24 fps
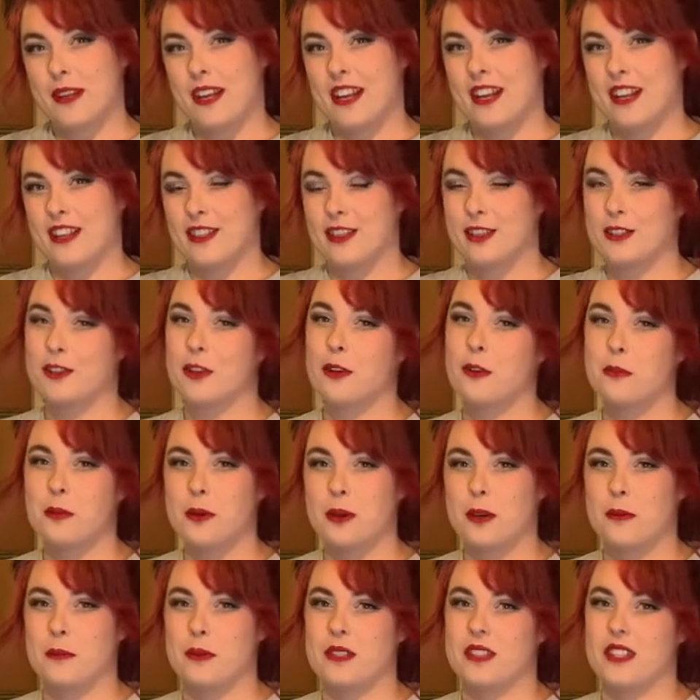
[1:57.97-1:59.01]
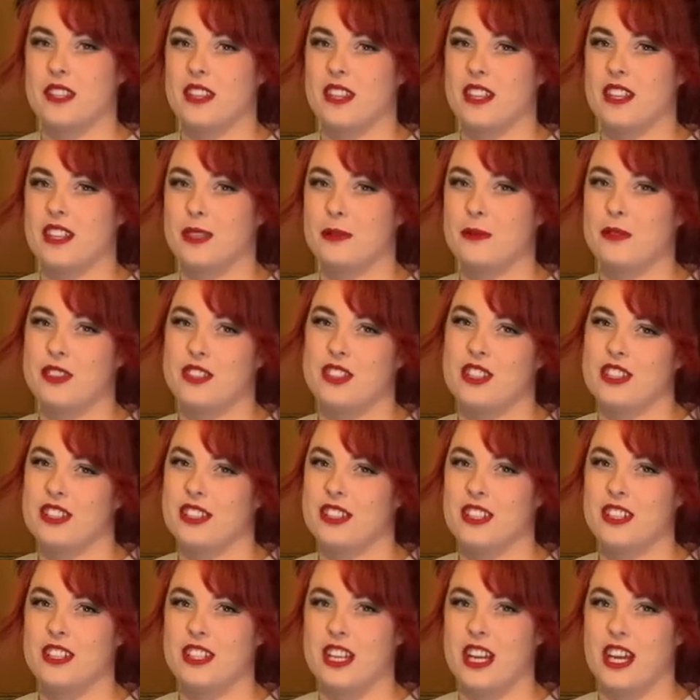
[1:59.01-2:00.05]
and the sole purpose of this was just
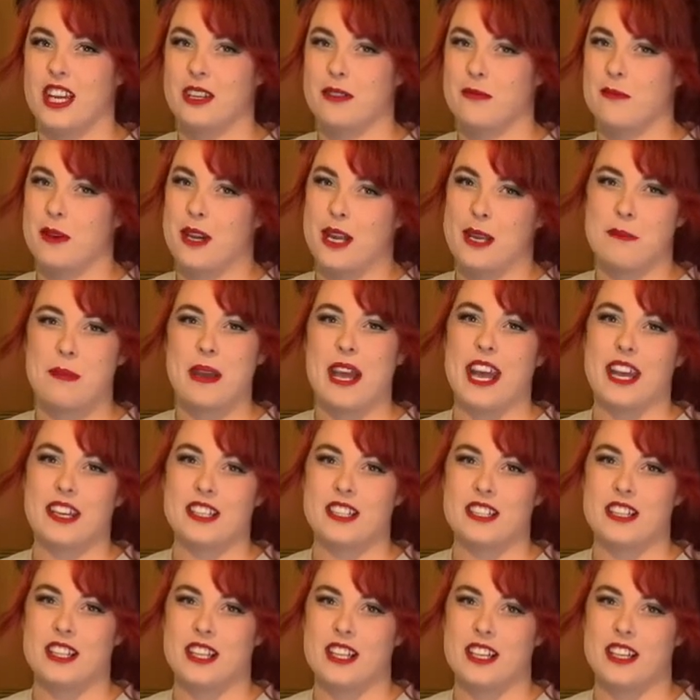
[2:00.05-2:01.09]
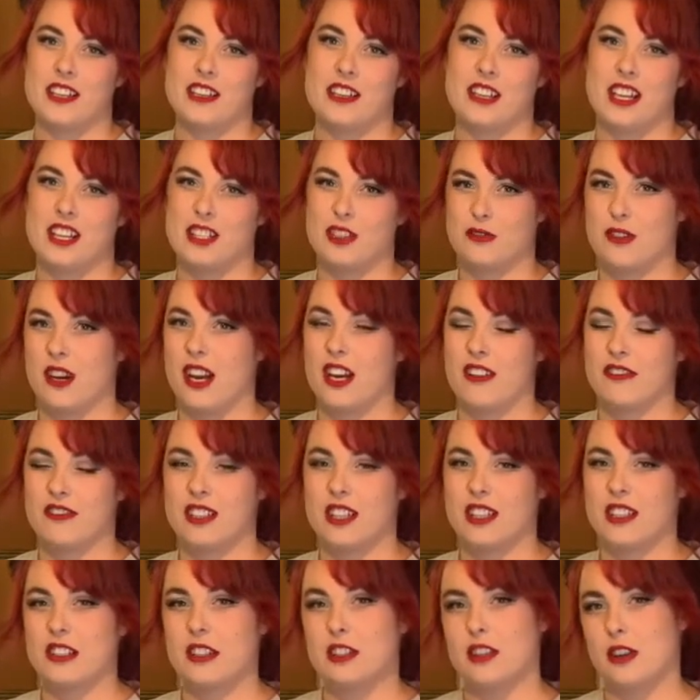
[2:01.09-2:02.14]
to check my patterning and
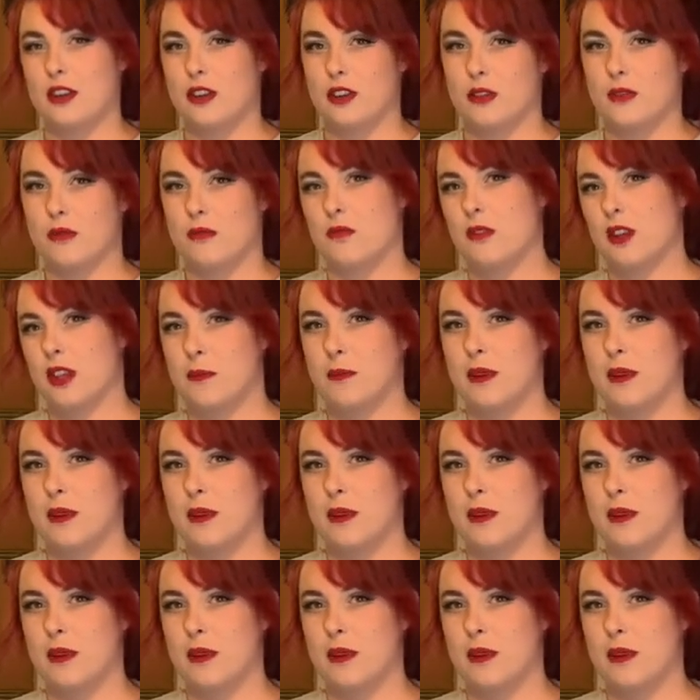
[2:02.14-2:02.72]
drafting, so whether